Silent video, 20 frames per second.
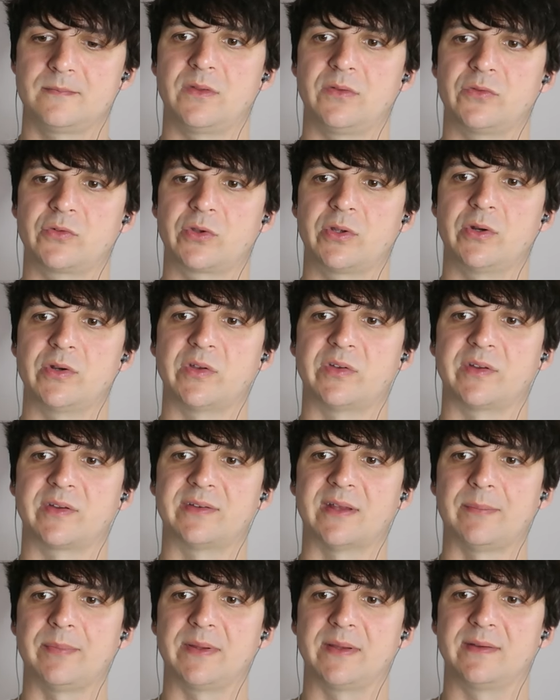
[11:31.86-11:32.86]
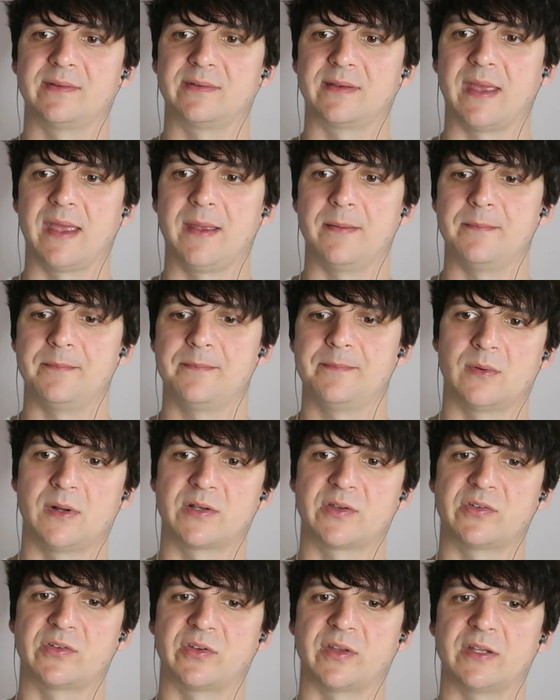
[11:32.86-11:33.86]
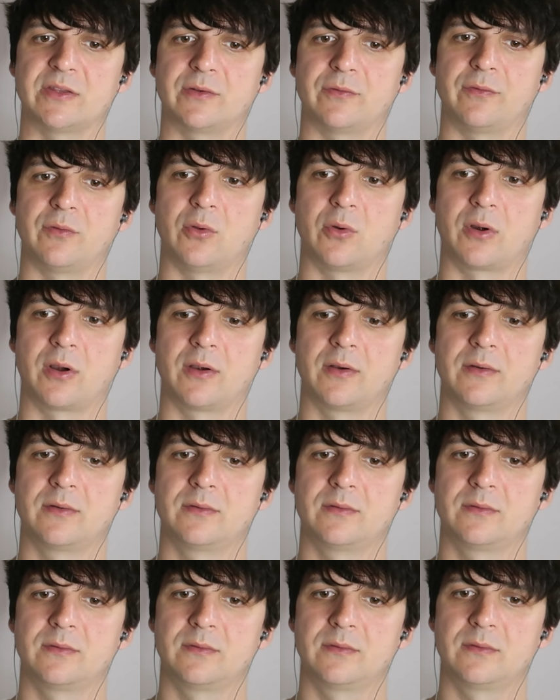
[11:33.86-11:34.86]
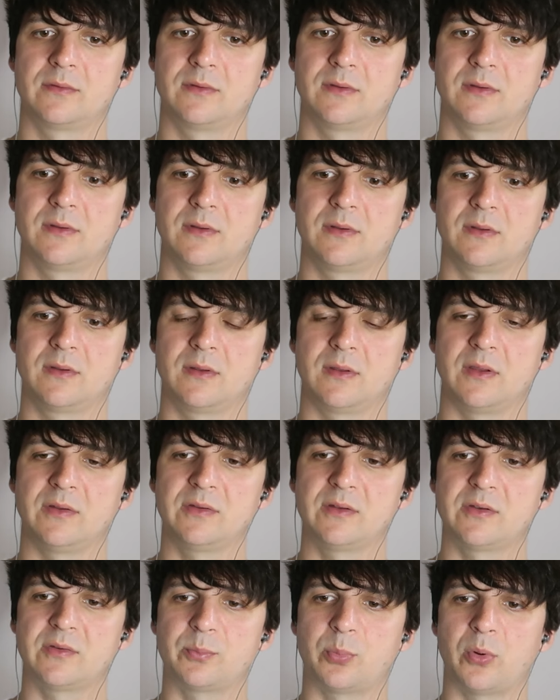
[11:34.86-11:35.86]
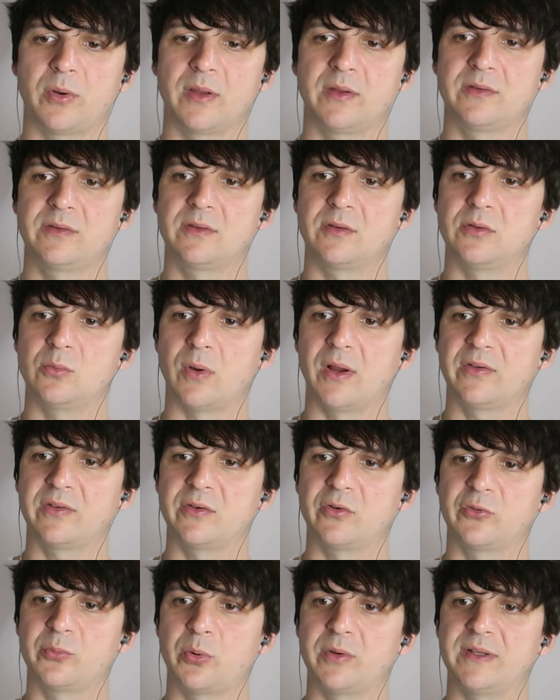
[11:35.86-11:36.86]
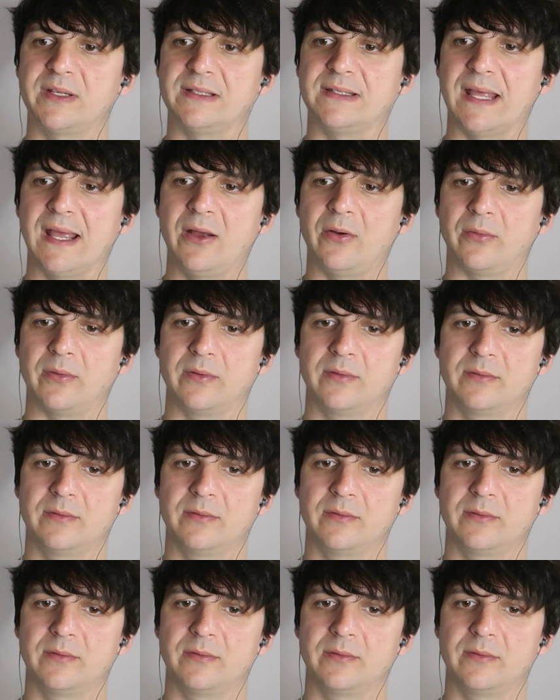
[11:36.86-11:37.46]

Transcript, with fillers: Tsukiro just accepting his game. Watch it just hit the floor. Isn't just isn't the why is the nose pointing down?